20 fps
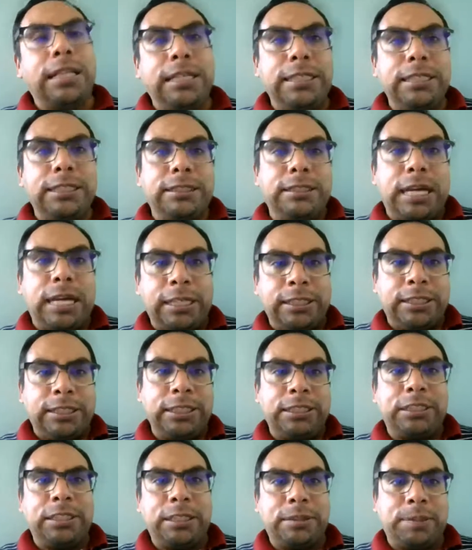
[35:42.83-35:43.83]
least I
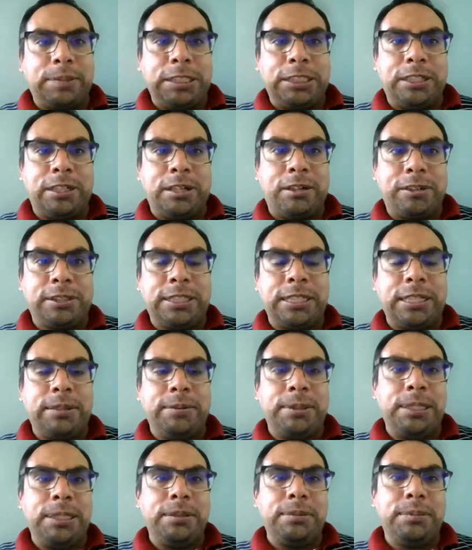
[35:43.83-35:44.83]
teach at bachelor's
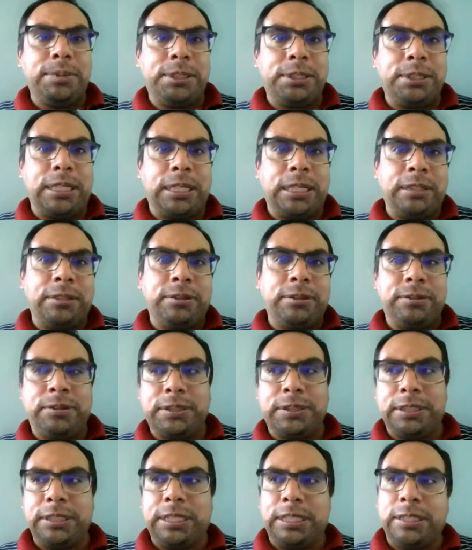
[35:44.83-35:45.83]
level, but I don't
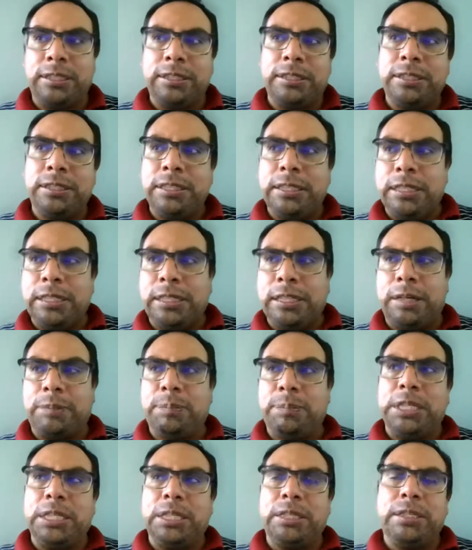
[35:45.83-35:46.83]
see that
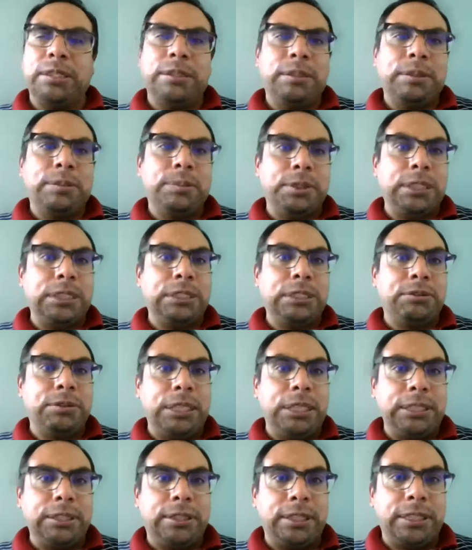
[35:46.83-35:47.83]
happening. But it's
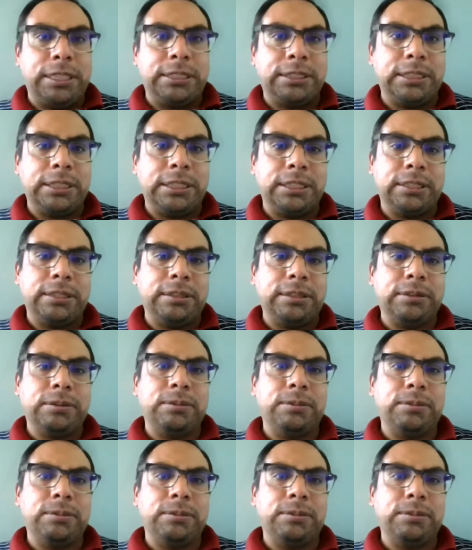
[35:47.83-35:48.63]
really interesting